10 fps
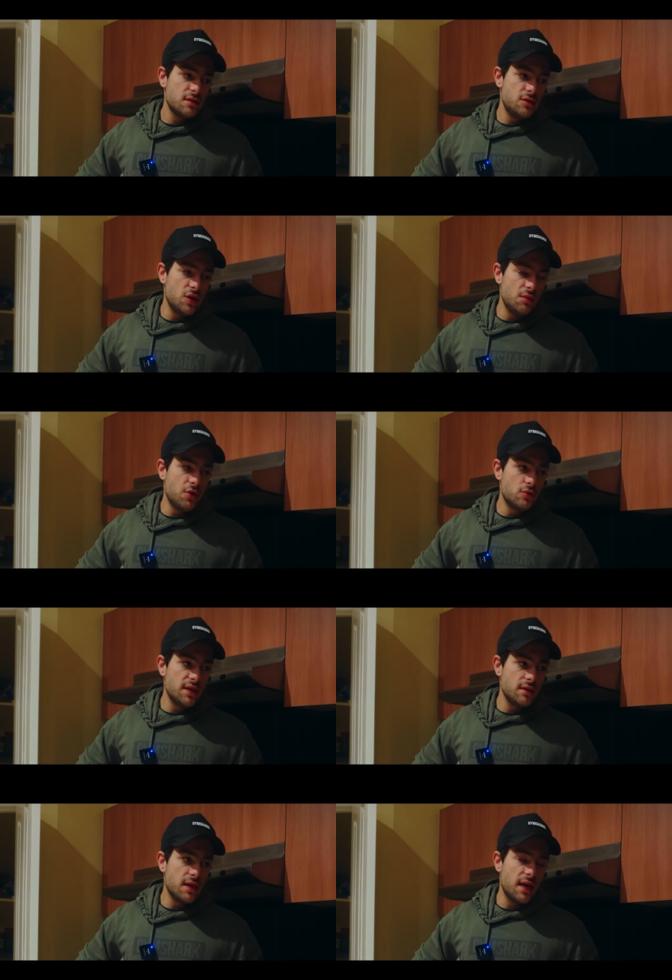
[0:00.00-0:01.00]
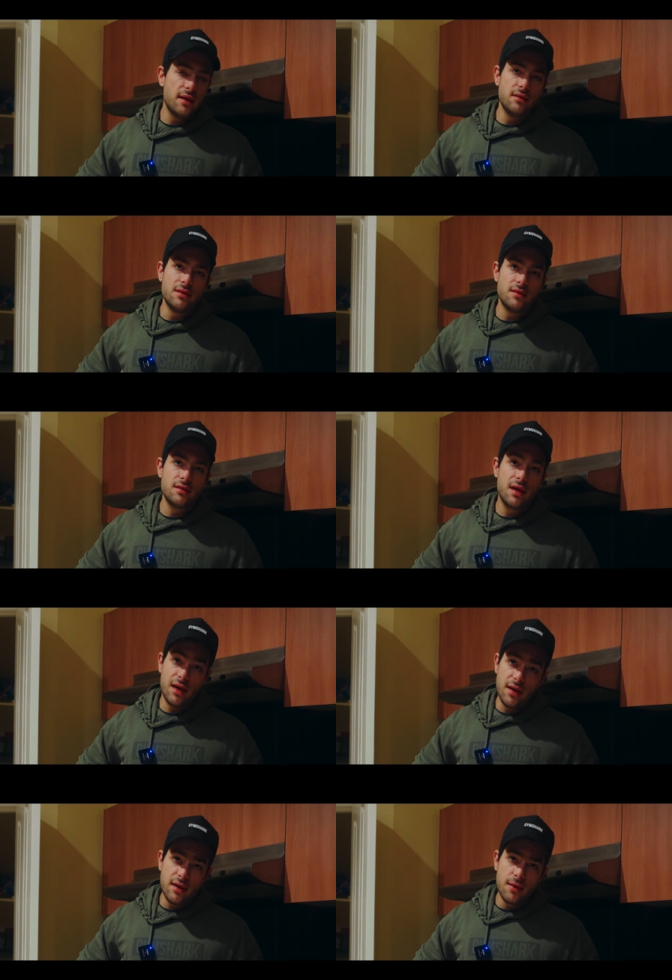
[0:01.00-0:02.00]
dirty bulking and
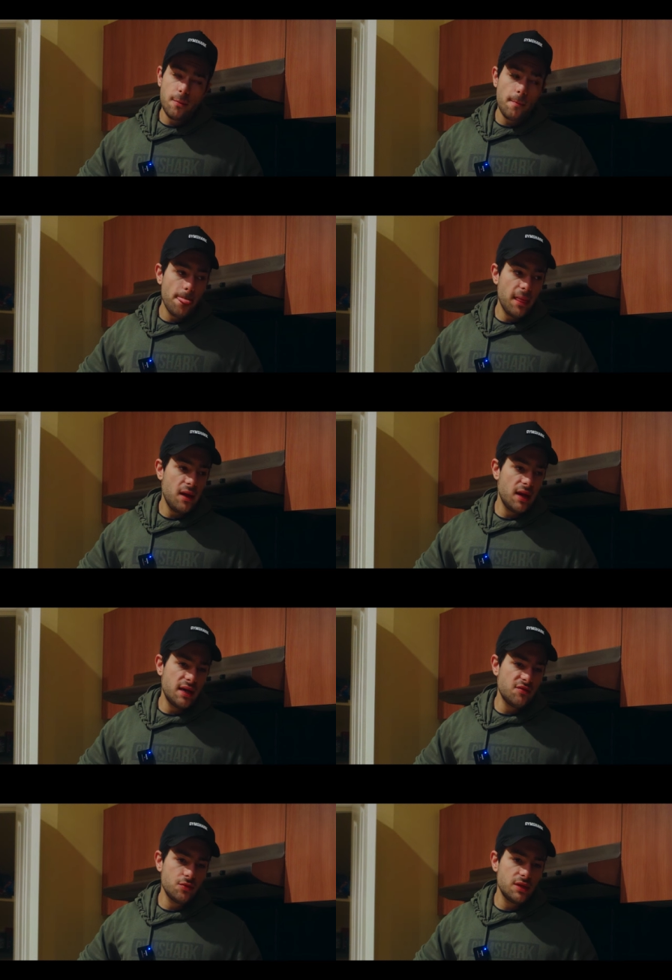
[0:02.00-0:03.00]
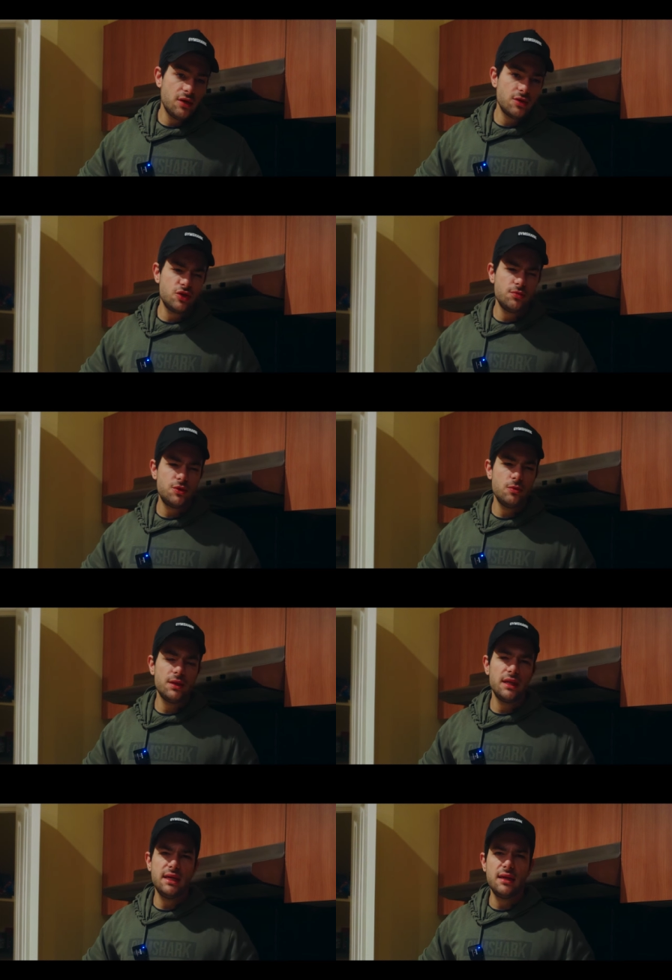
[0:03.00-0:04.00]
cutting. And I never really got super,
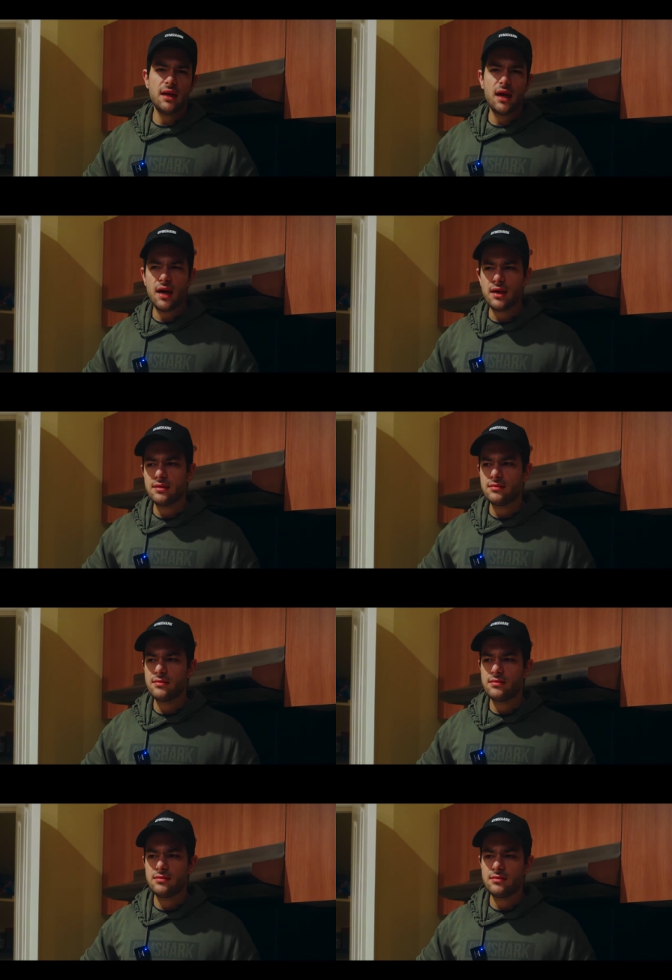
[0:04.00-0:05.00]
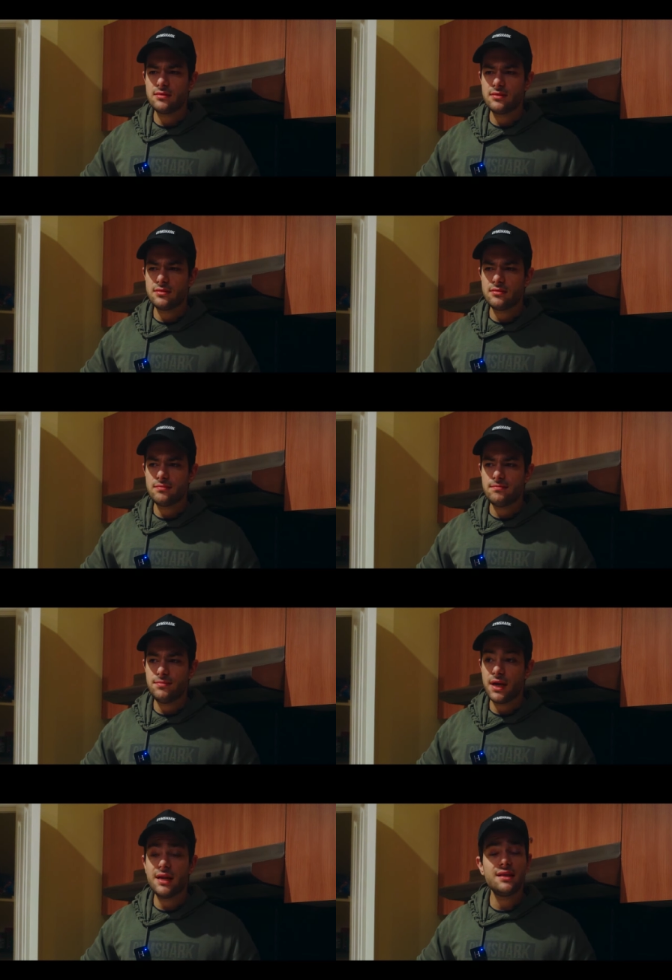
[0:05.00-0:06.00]
super lean and cut,
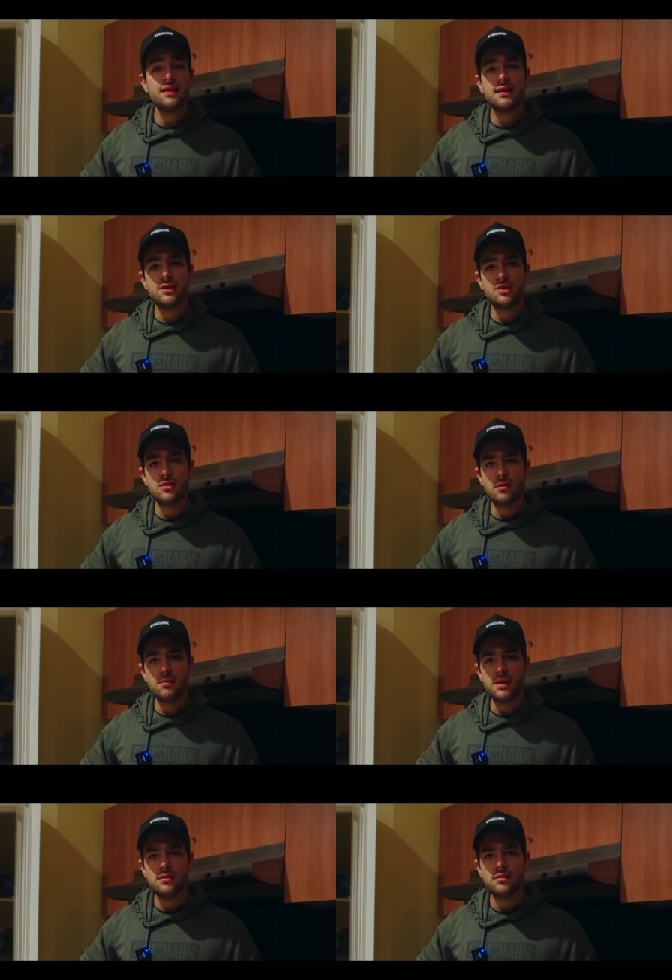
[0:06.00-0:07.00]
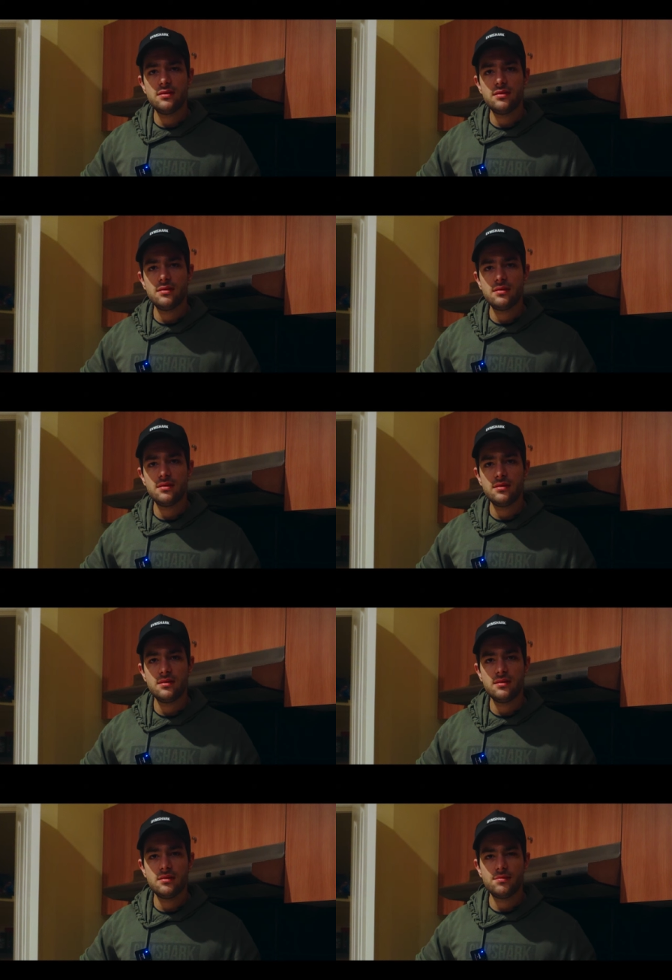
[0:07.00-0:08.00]
but I didn't let that stop me.
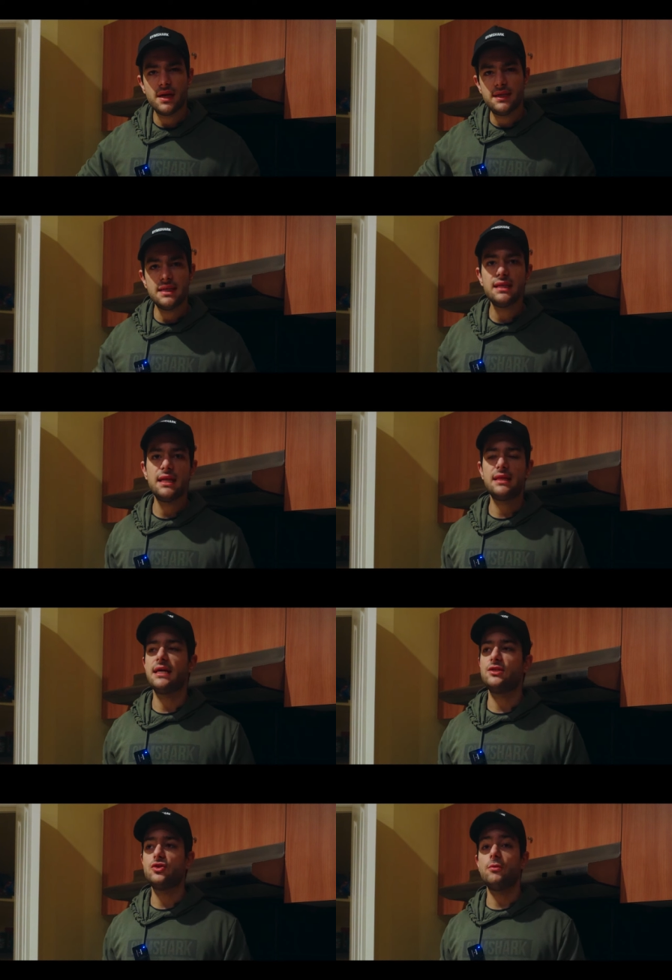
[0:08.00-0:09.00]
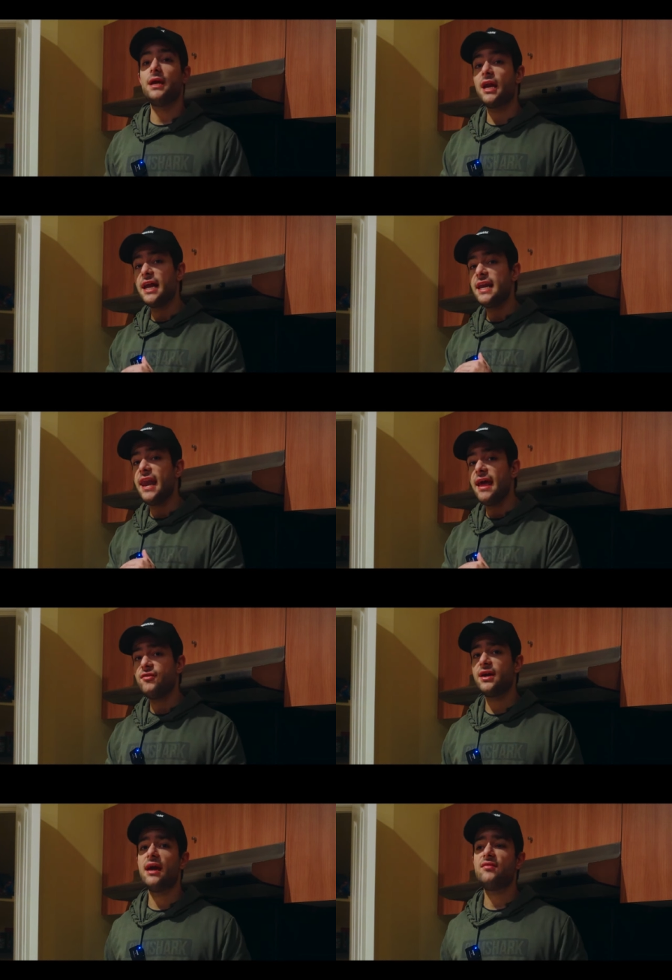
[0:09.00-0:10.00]
But I didn't let that stop me and I
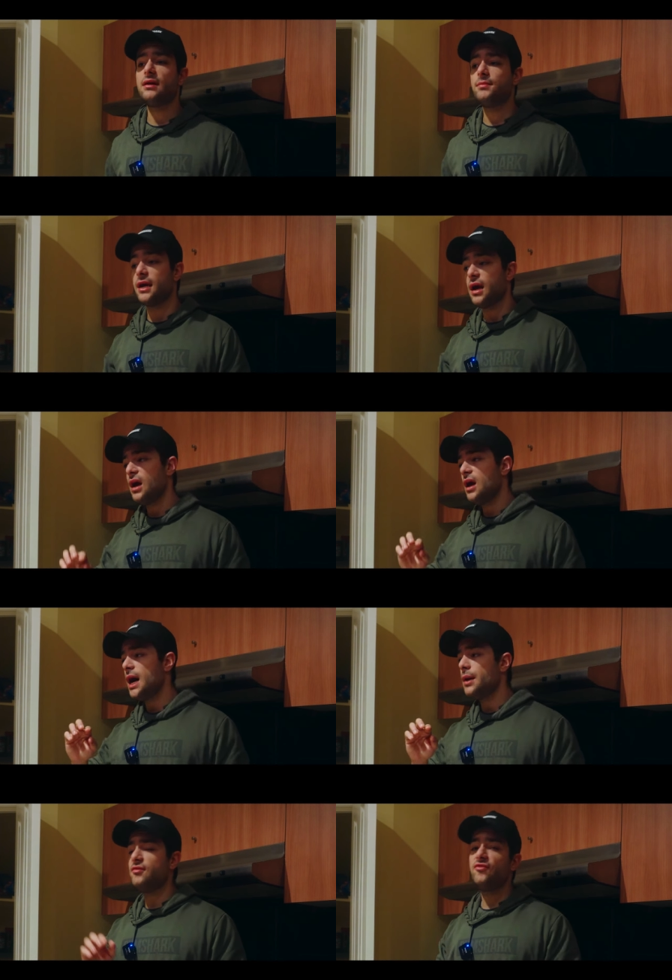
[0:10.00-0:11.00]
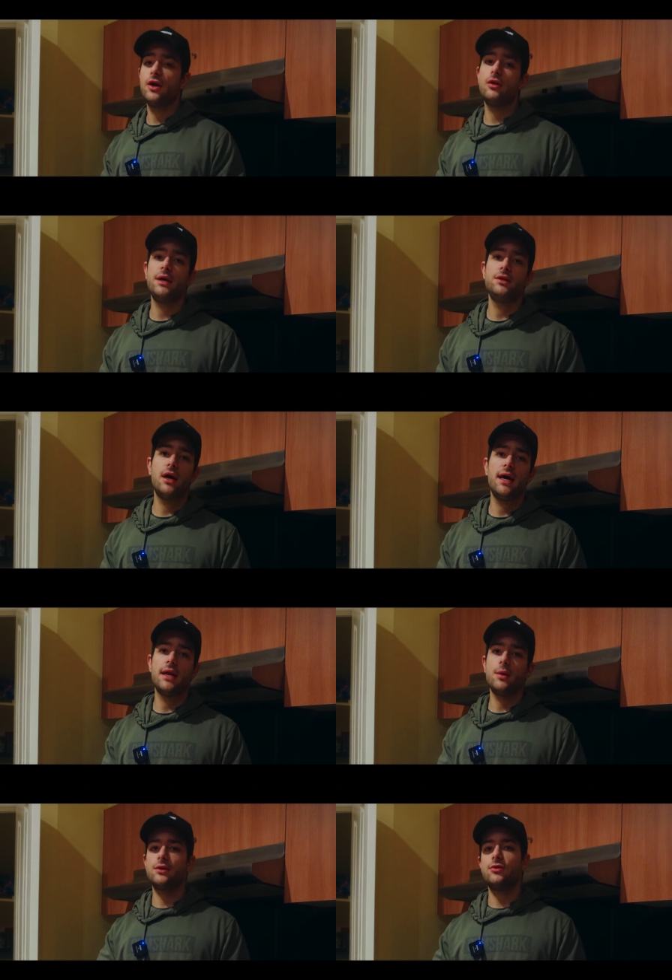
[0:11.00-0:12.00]
never gave up. Like I would fail on my diet
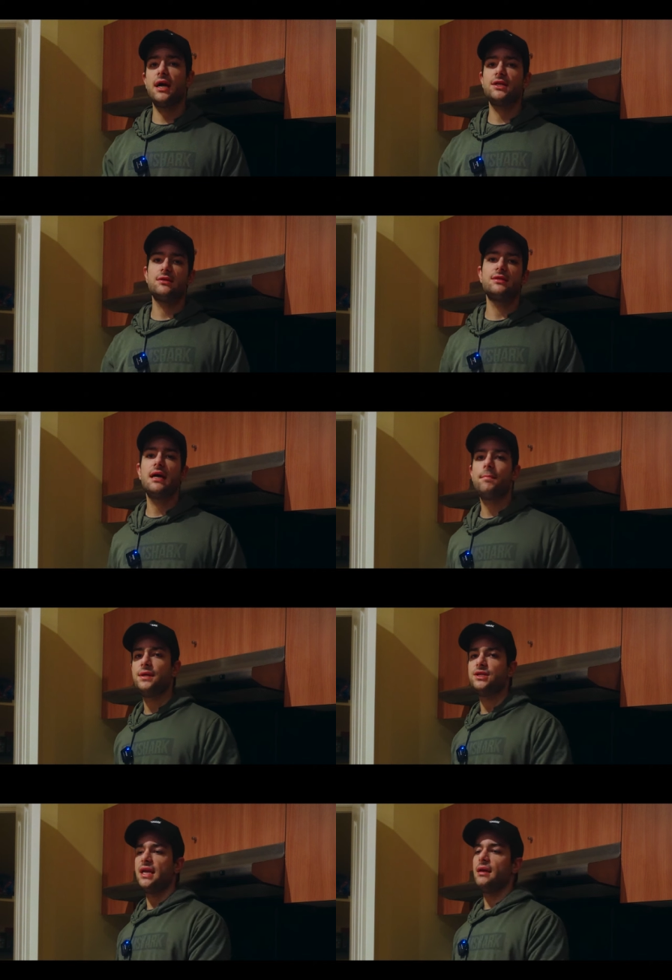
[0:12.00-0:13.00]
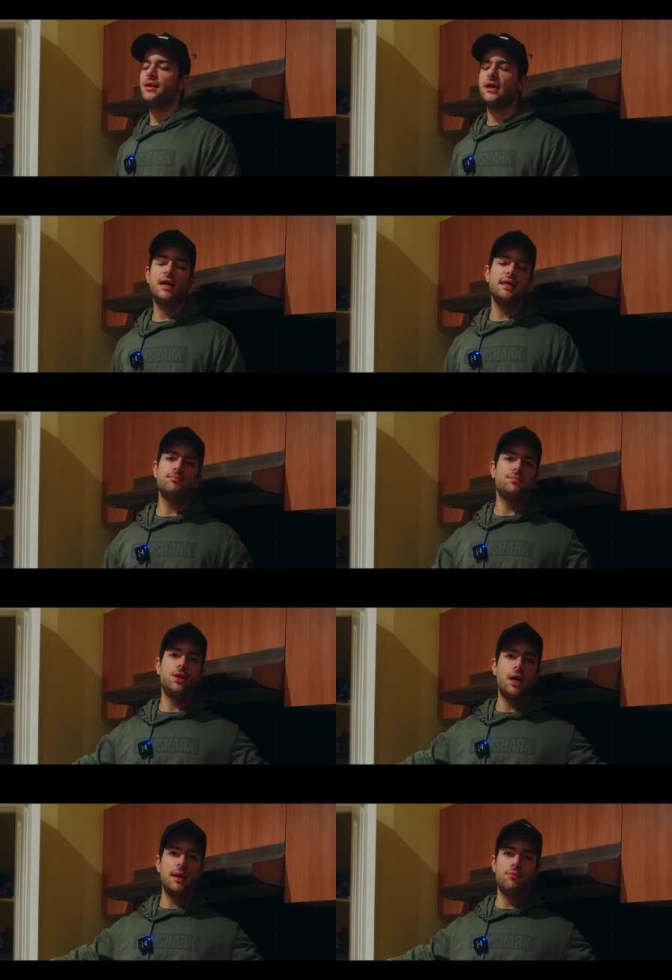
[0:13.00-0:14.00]
and I would crash and I'd start binge eating and be like, I need a
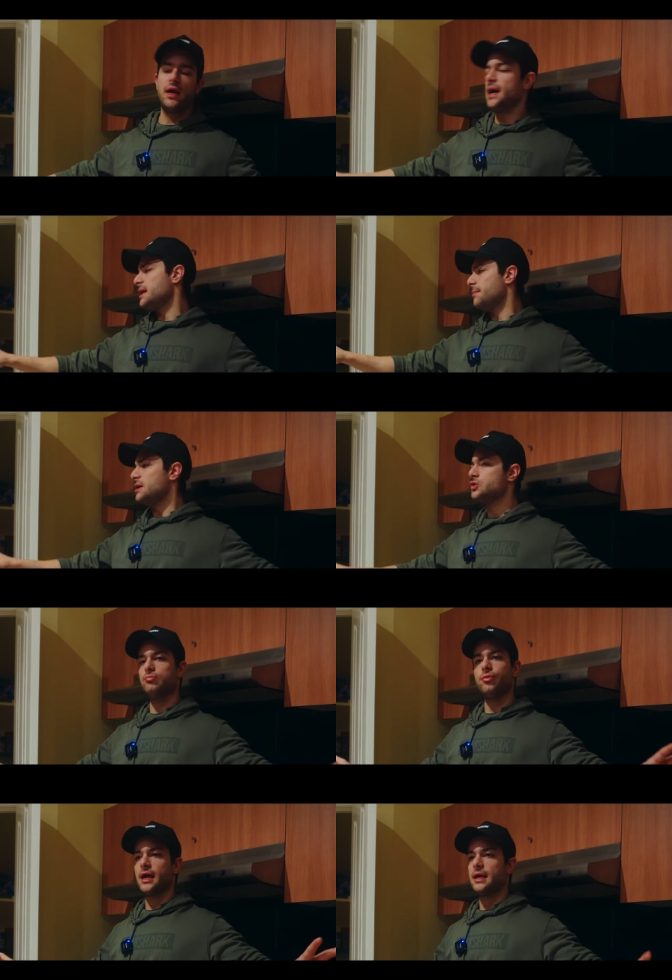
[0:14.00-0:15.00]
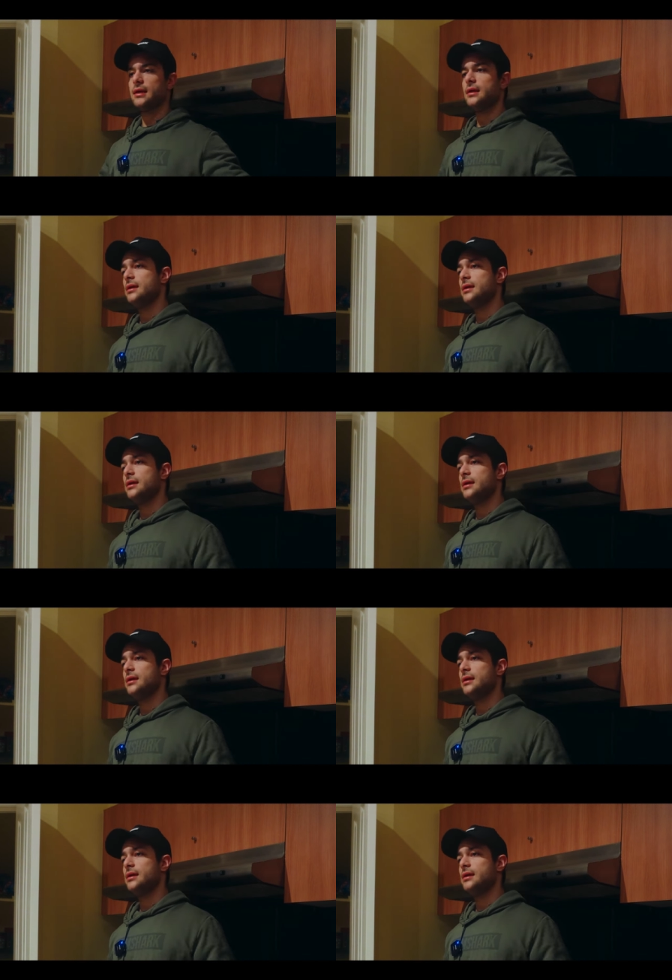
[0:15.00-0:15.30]
diet break, I need a mental break